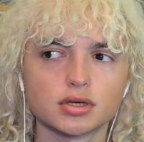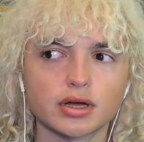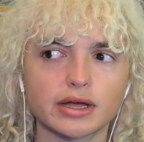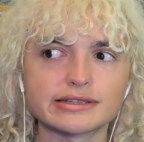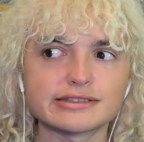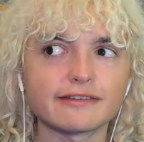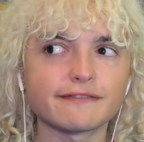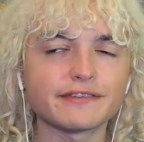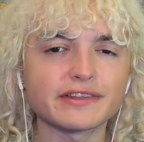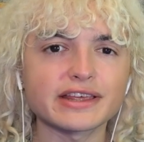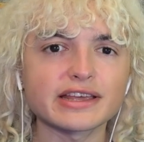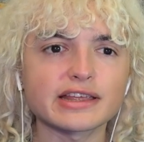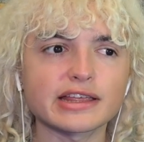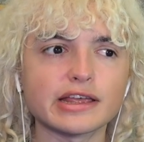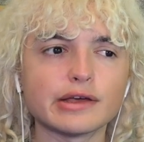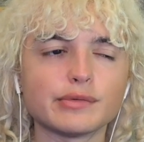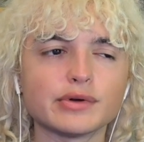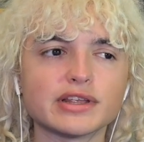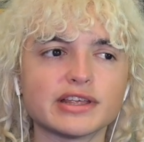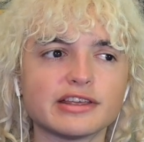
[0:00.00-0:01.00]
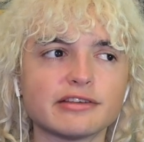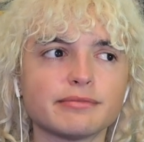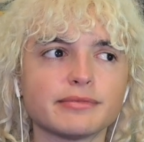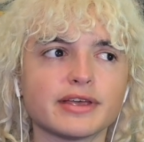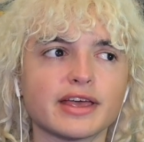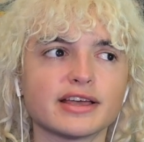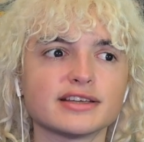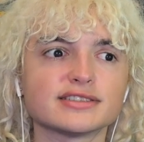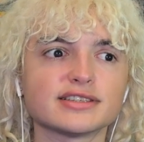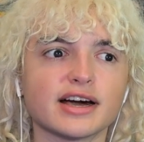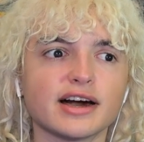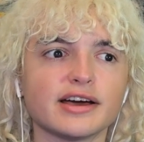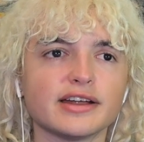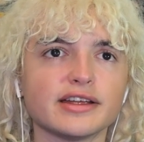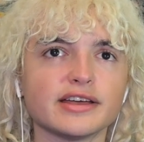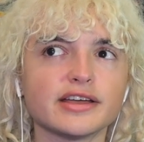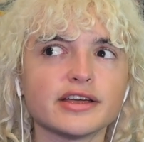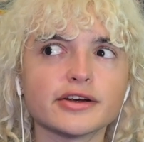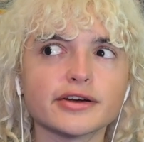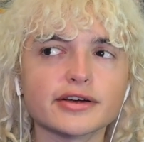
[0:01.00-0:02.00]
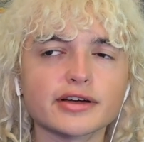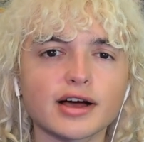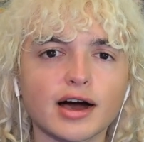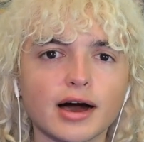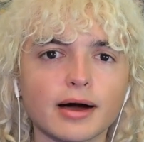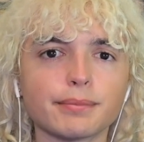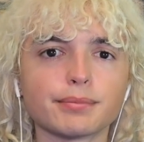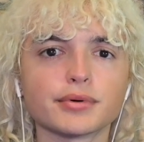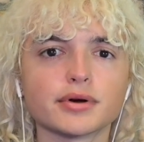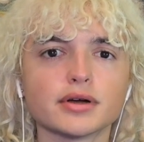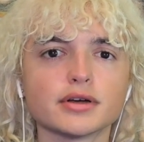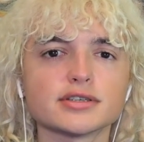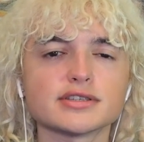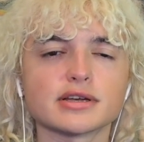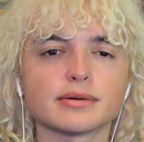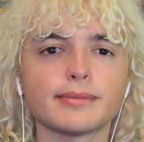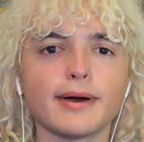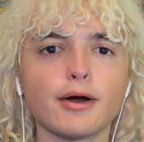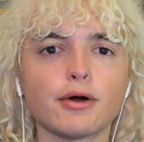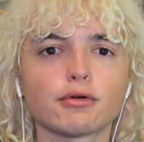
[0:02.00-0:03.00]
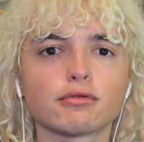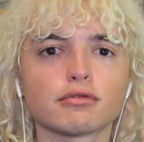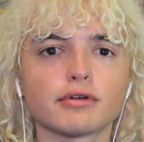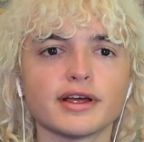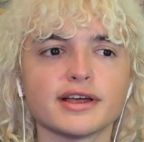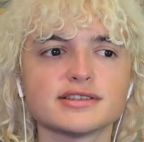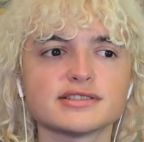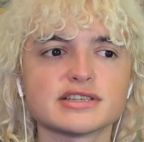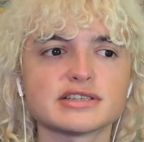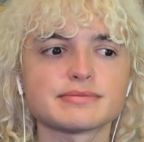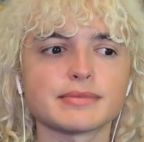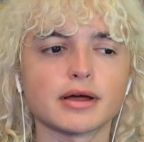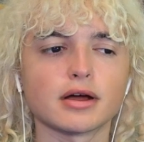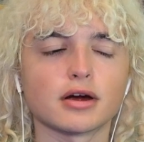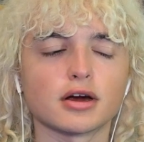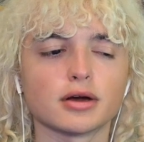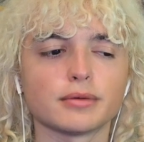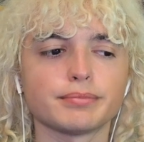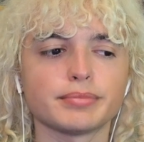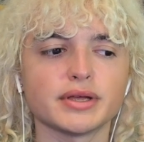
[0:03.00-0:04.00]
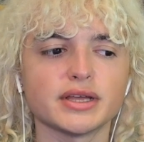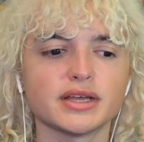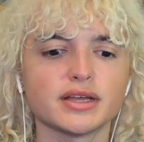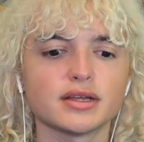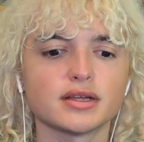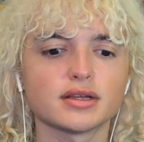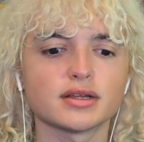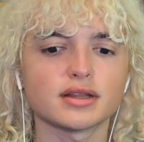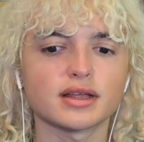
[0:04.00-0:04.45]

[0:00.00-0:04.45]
Because I feel like it would give me anxiety. Hearing opera somehow raises my heartbeat.